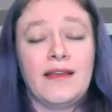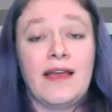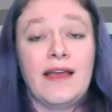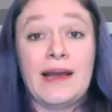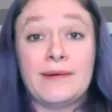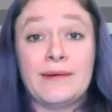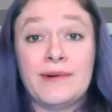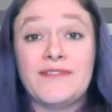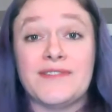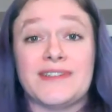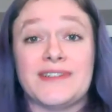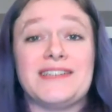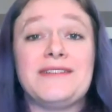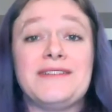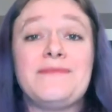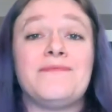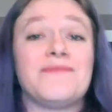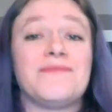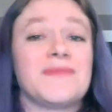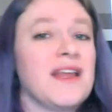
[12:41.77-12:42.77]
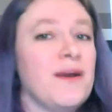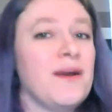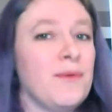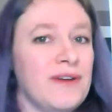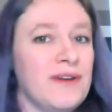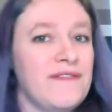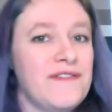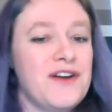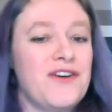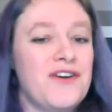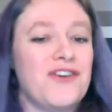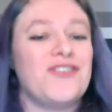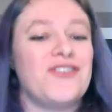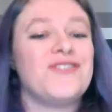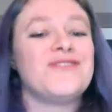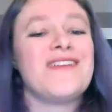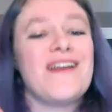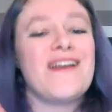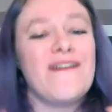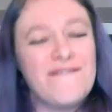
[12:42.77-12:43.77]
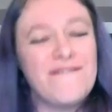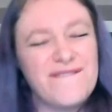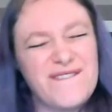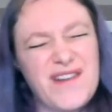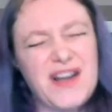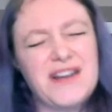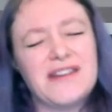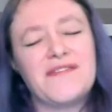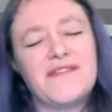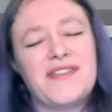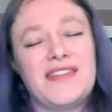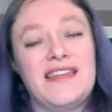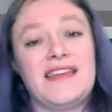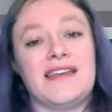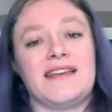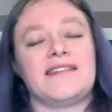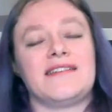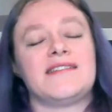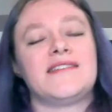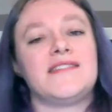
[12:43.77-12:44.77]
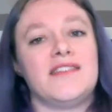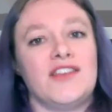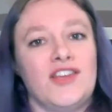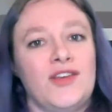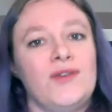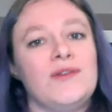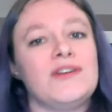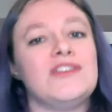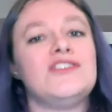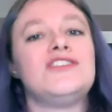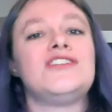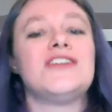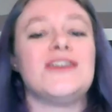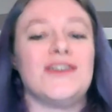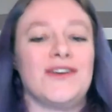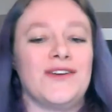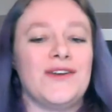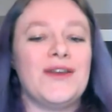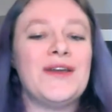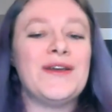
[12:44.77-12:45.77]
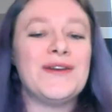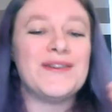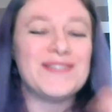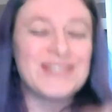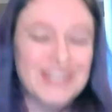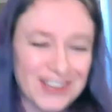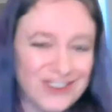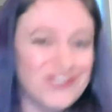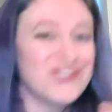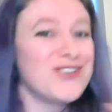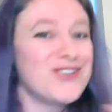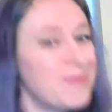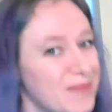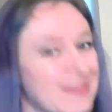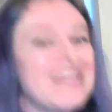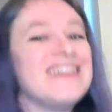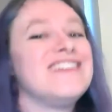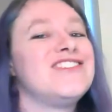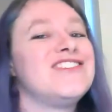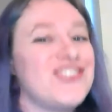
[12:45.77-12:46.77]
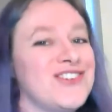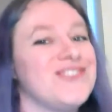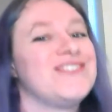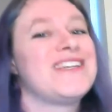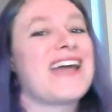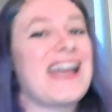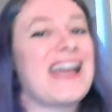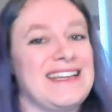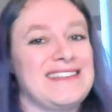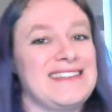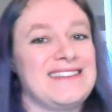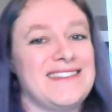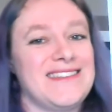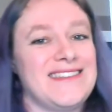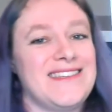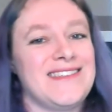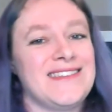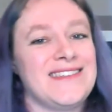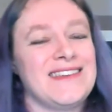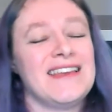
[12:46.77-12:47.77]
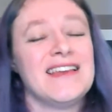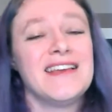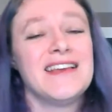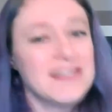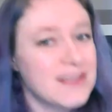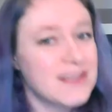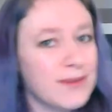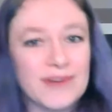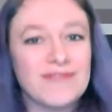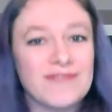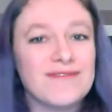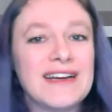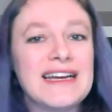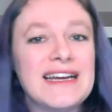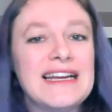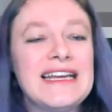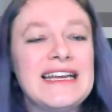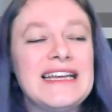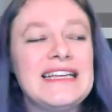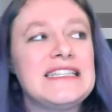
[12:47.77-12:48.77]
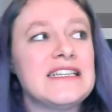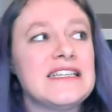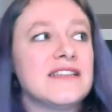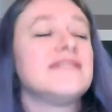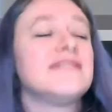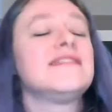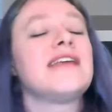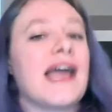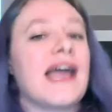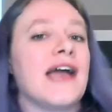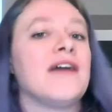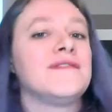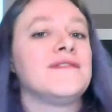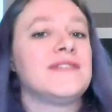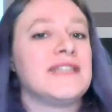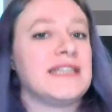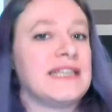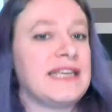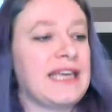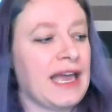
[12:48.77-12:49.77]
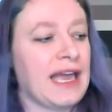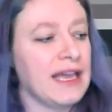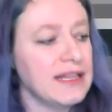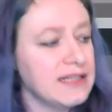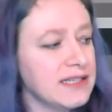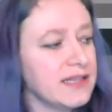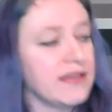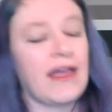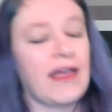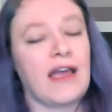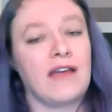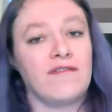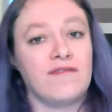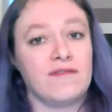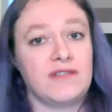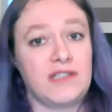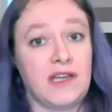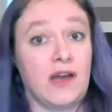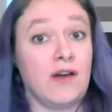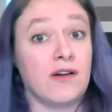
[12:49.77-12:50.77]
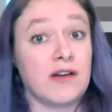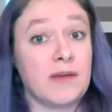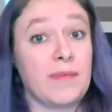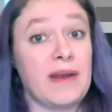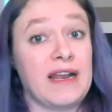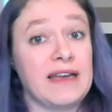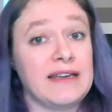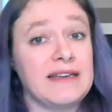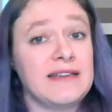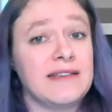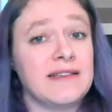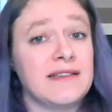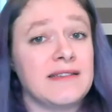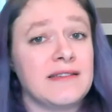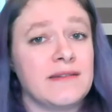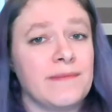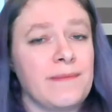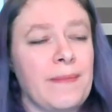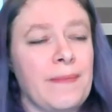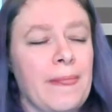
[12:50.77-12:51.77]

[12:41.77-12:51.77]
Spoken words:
However, we've got 5 things that you can do to drop these should ants. So it really doesn't have to get to that dark place.